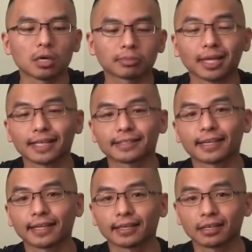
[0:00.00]
Plus,
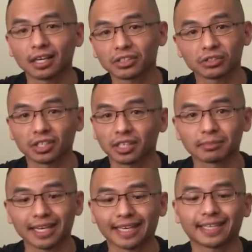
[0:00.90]
it also took him
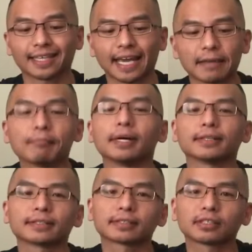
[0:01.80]
like 8
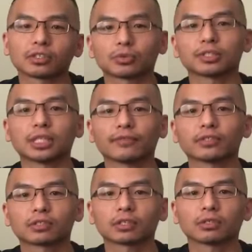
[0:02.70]
months to receive
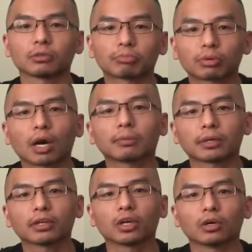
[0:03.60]
it, so you probably
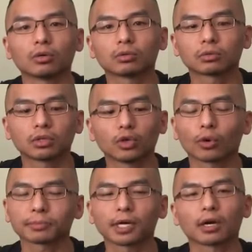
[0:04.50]
know who
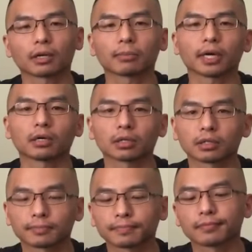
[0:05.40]
I'm talking about
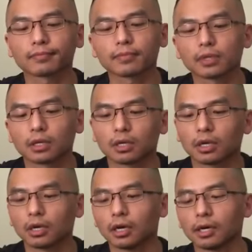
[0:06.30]

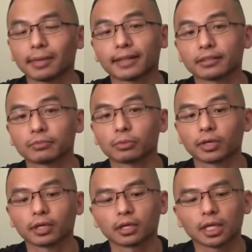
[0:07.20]
at this
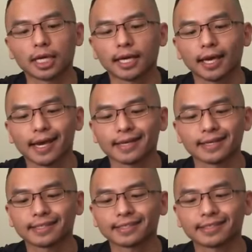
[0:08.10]
point. And
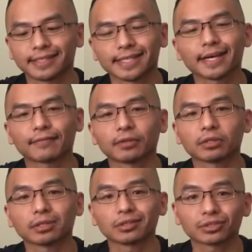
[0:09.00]
it just did not feel
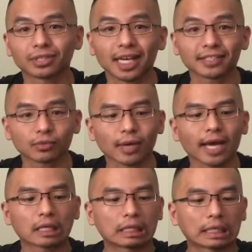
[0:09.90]
good. There was lots of
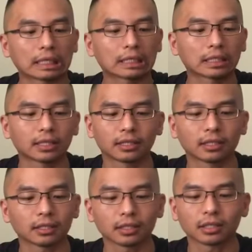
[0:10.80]
rattling.
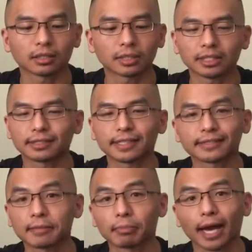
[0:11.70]
You know, he
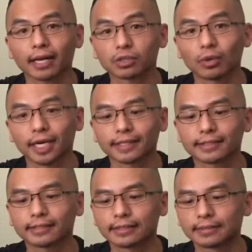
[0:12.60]
sent it back
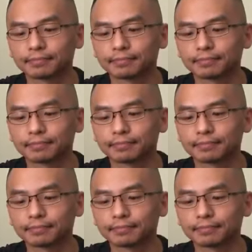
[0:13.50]
twice,